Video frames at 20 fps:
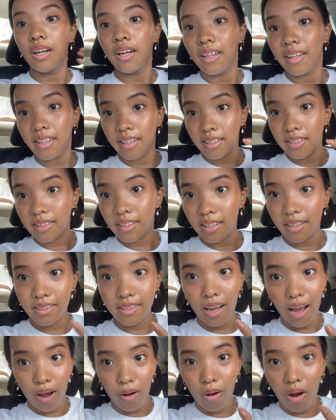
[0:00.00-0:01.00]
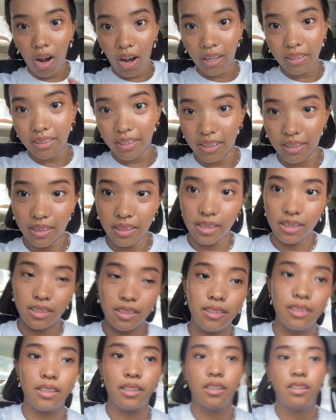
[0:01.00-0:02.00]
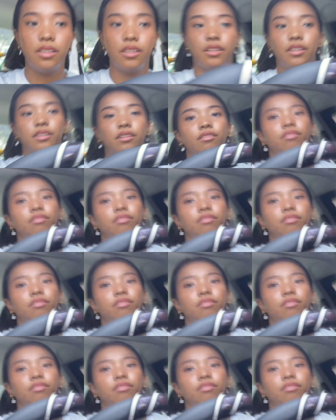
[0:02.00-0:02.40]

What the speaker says: This is how hot it is here in